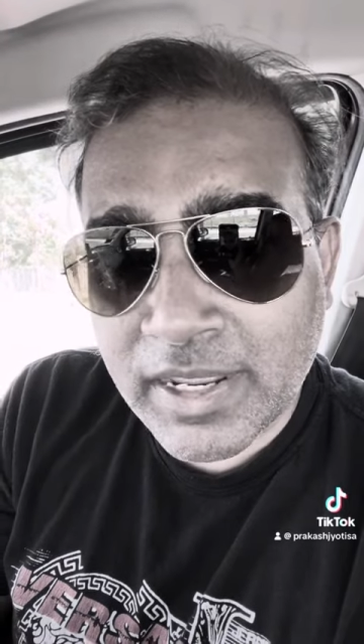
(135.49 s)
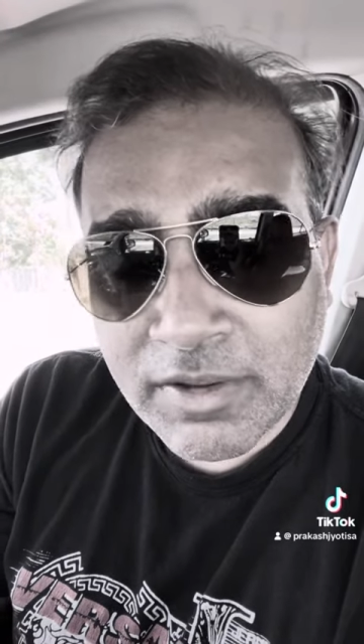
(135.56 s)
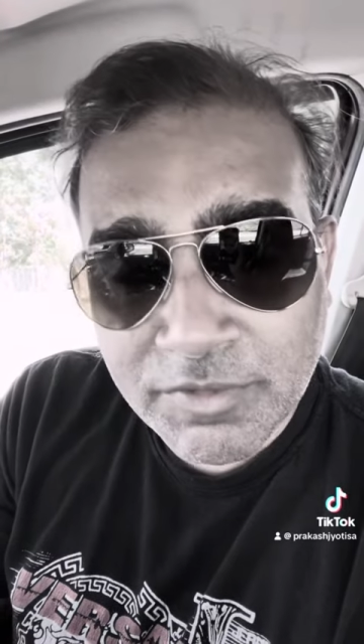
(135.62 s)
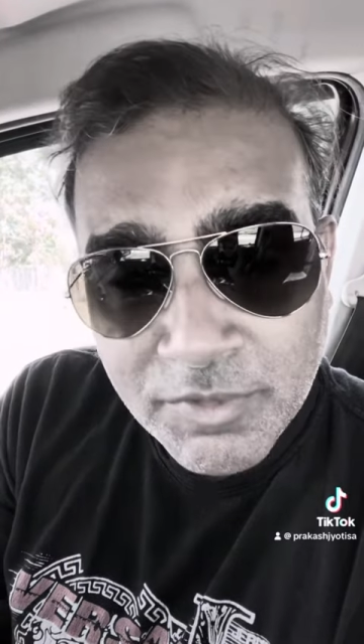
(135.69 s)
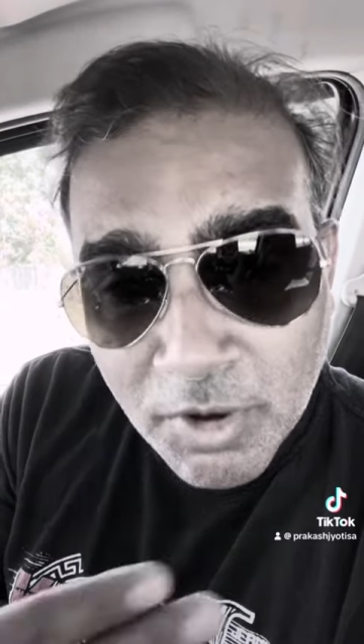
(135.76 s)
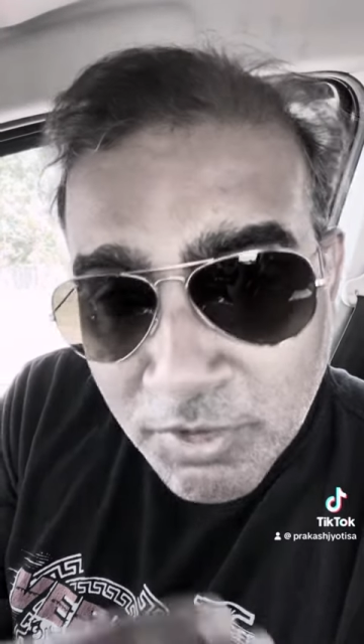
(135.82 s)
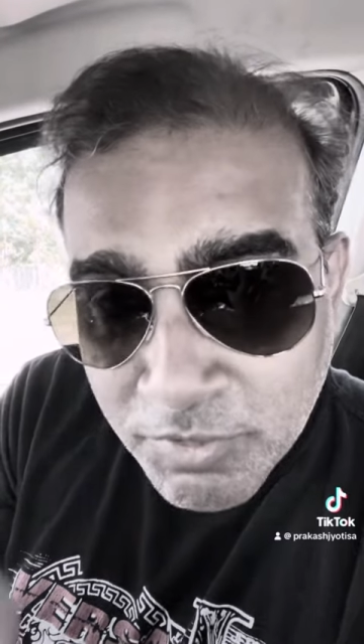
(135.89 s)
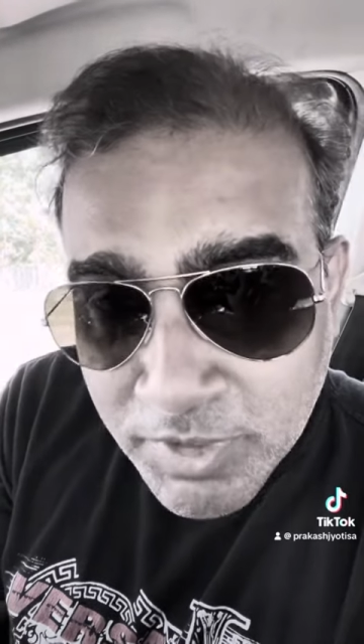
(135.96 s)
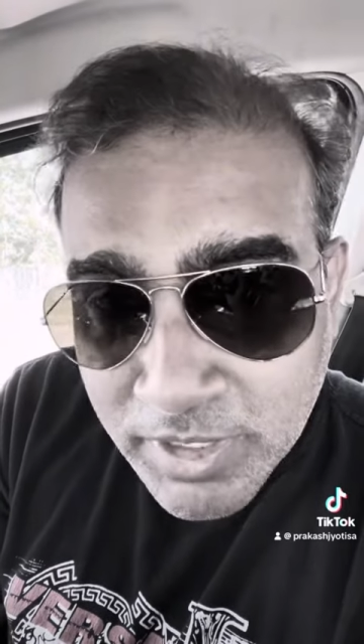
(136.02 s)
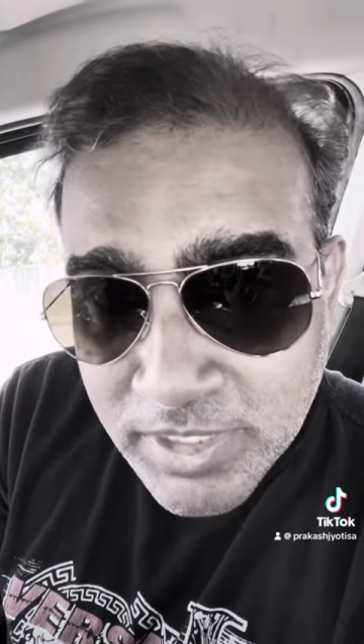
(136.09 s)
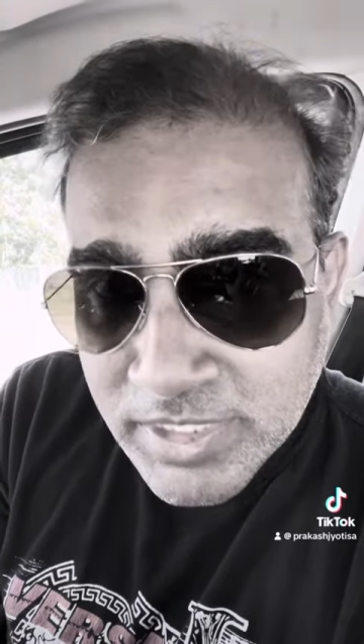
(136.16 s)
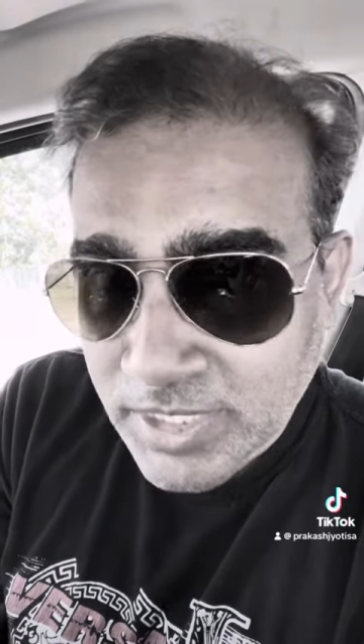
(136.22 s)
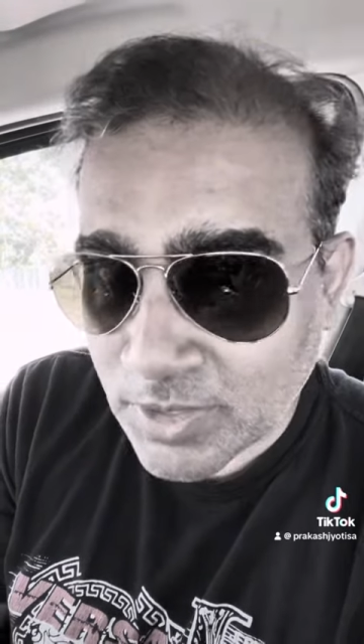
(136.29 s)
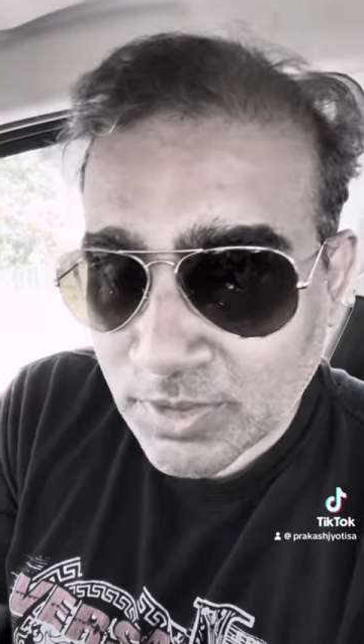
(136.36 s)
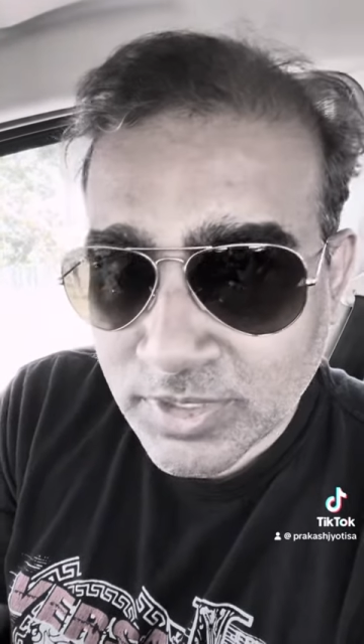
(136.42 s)
of confidence
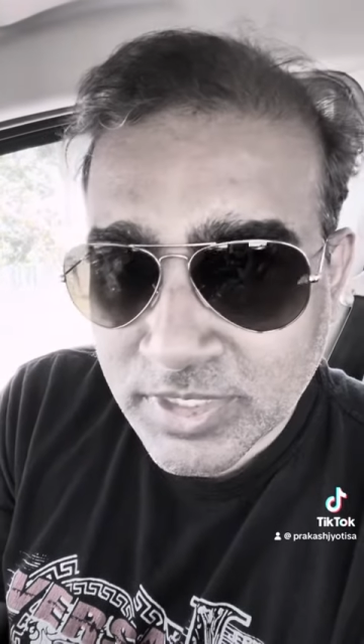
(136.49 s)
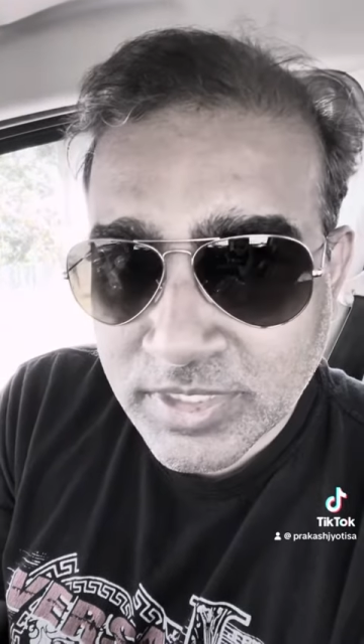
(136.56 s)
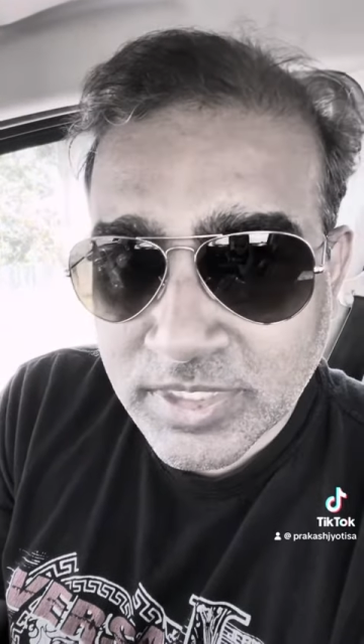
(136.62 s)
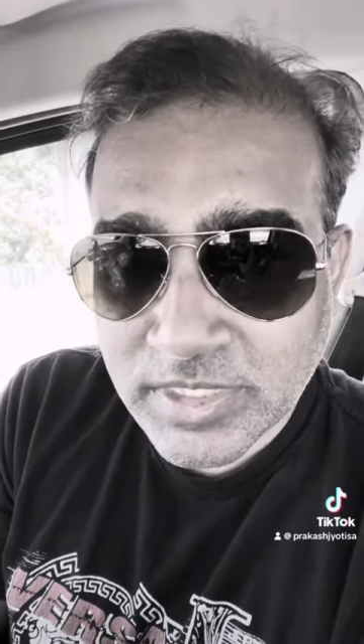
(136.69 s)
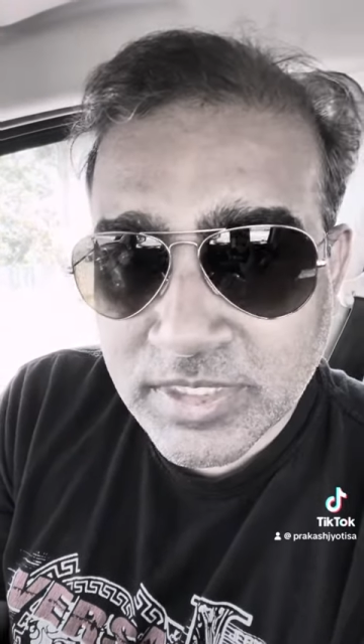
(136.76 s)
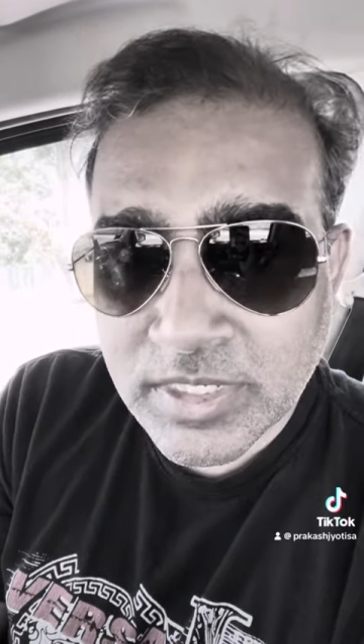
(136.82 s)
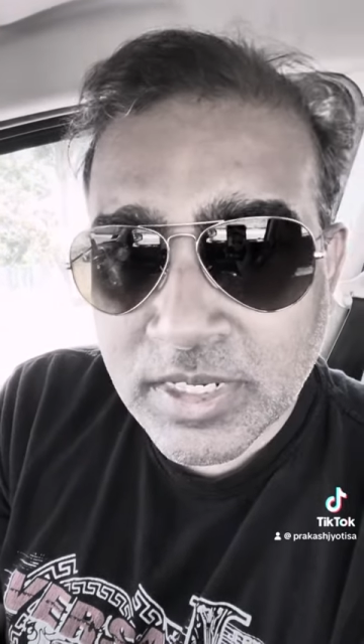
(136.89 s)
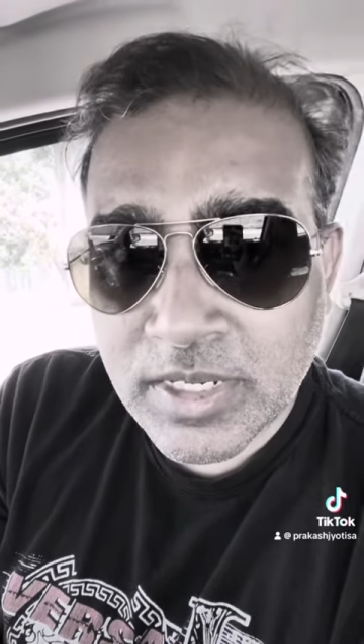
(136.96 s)
and all these things.